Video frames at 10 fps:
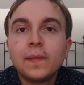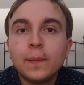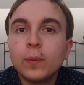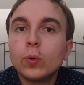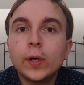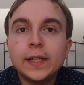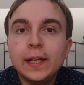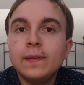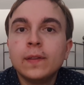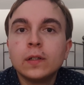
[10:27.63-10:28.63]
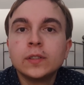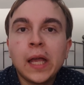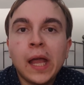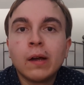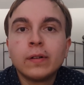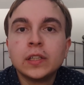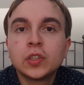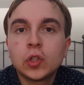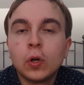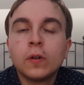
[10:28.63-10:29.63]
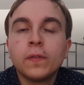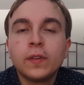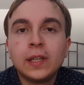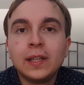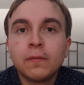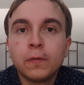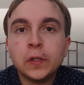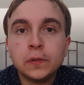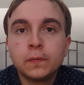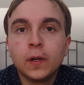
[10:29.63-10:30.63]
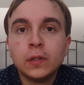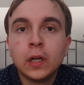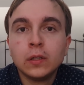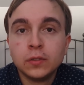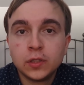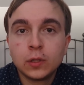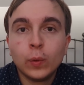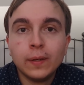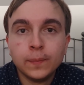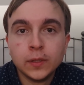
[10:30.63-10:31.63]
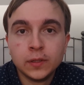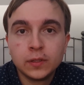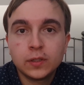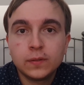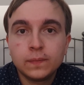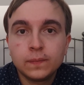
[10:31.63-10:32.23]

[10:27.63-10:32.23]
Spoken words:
deployed in those areas on the Vodafone host equipment.